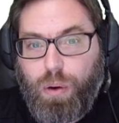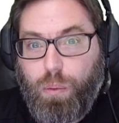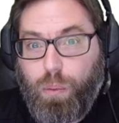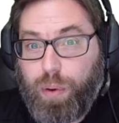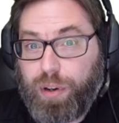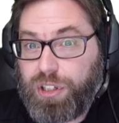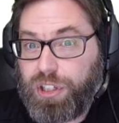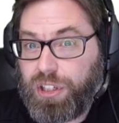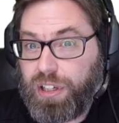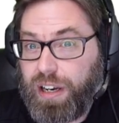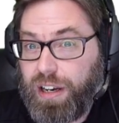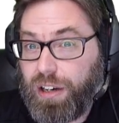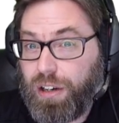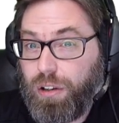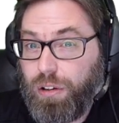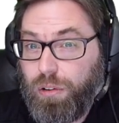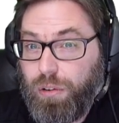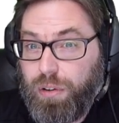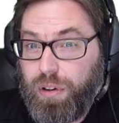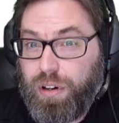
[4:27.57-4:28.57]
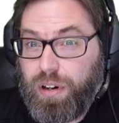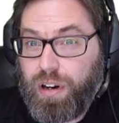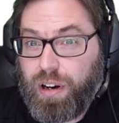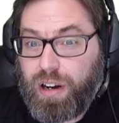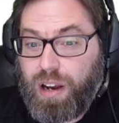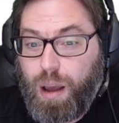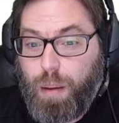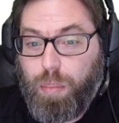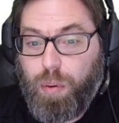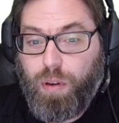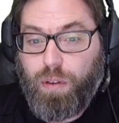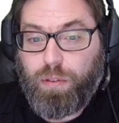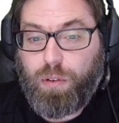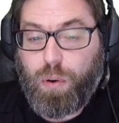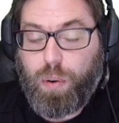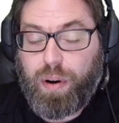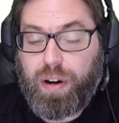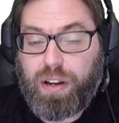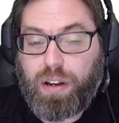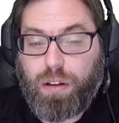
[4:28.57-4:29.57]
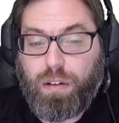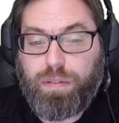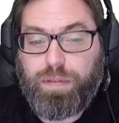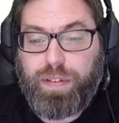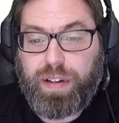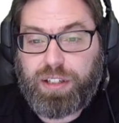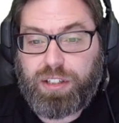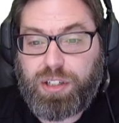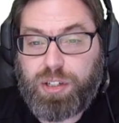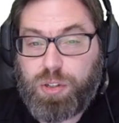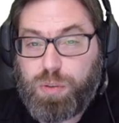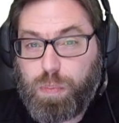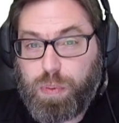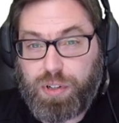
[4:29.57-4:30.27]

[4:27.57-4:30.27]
which included a couple of critical fixes.